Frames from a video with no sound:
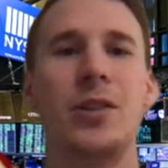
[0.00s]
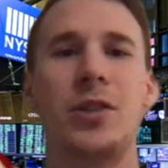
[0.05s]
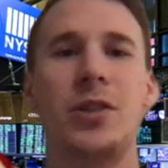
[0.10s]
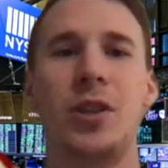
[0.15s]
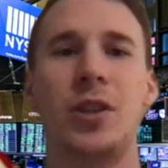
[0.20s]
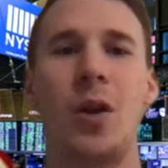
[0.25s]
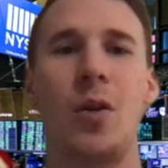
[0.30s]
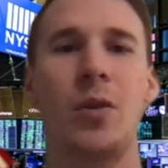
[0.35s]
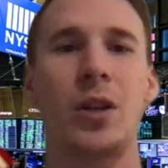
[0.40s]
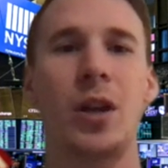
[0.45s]

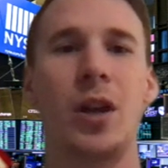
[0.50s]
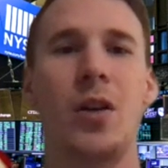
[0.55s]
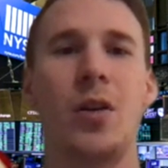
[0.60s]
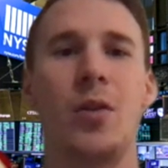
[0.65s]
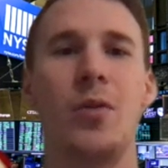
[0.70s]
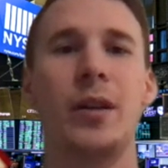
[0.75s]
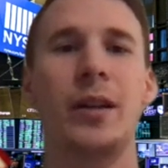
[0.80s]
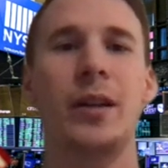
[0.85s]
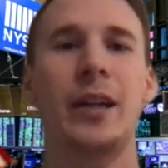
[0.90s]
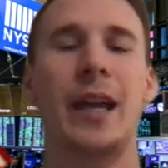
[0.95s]

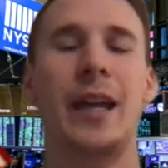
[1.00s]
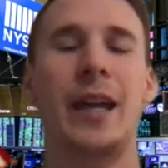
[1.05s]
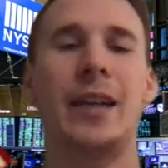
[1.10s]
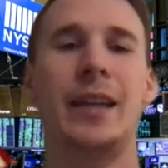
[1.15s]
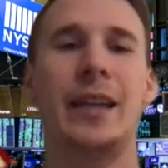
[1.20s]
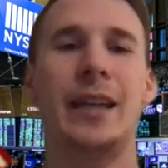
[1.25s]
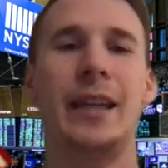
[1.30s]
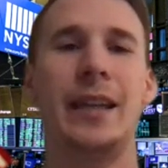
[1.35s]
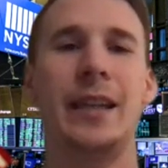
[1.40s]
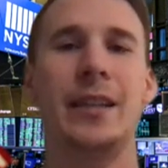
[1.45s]
StoneCo can
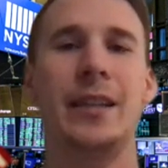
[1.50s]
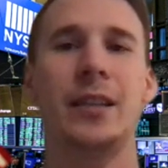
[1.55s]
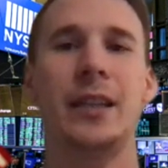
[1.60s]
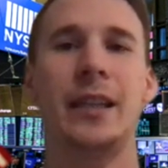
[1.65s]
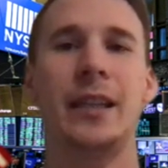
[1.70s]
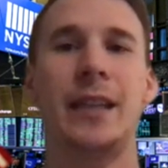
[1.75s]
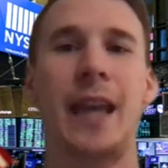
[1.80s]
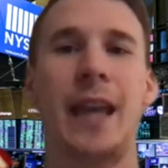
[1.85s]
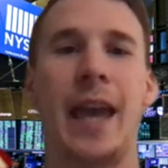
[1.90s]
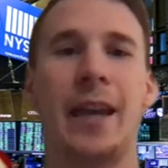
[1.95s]
easily
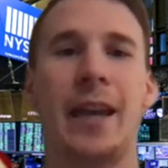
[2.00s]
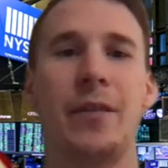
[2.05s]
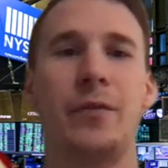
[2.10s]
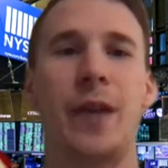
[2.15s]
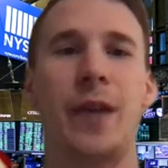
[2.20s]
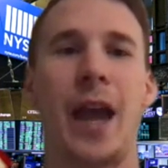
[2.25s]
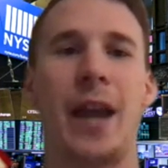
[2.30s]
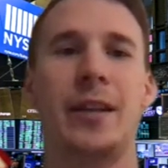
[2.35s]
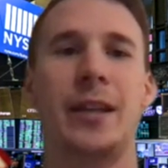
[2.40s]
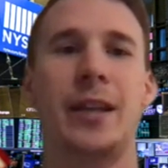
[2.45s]
take
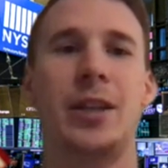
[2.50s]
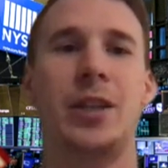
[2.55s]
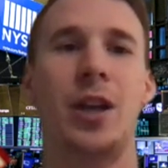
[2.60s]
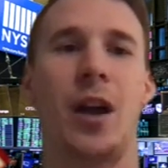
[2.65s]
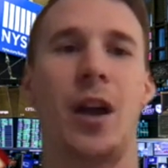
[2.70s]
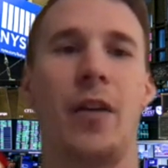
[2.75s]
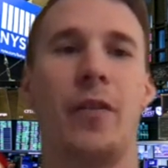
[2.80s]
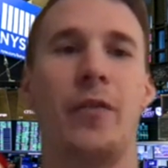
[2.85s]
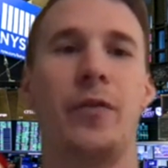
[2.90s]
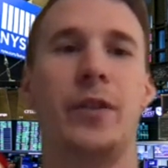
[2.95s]
advantage
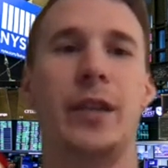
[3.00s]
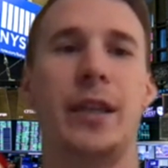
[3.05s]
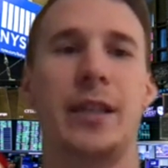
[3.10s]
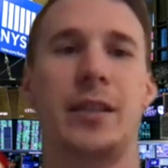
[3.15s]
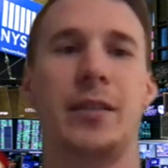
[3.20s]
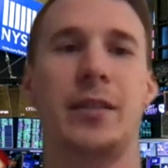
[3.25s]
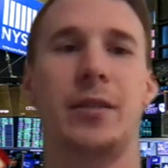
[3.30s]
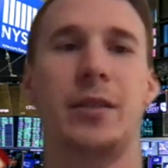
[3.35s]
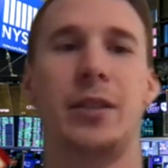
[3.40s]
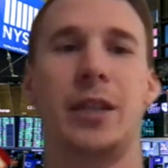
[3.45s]
of
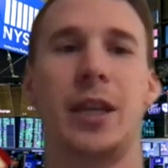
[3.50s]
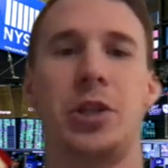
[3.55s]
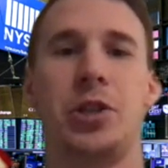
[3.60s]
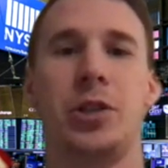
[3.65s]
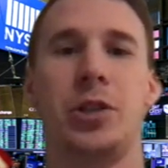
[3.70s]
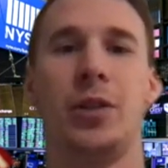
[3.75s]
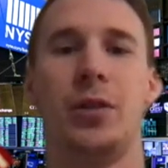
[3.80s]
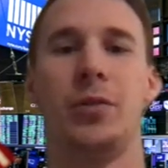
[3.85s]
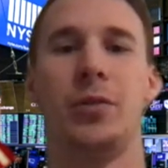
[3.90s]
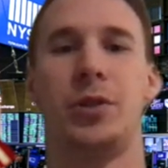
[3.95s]
this
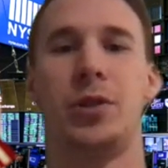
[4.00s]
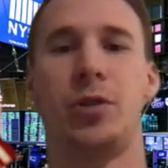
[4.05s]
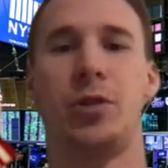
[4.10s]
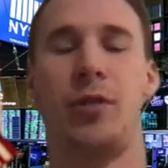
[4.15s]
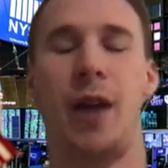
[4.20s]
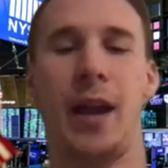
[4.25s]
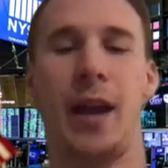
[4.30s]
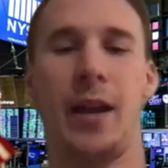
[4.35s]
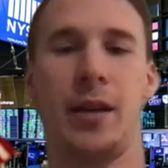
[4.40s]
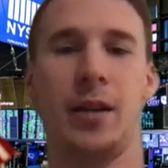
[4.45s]
digital
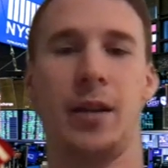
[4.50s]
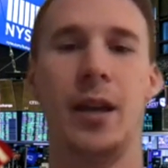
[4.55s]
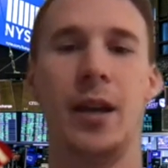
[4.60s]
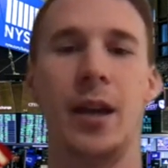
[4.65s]
trend.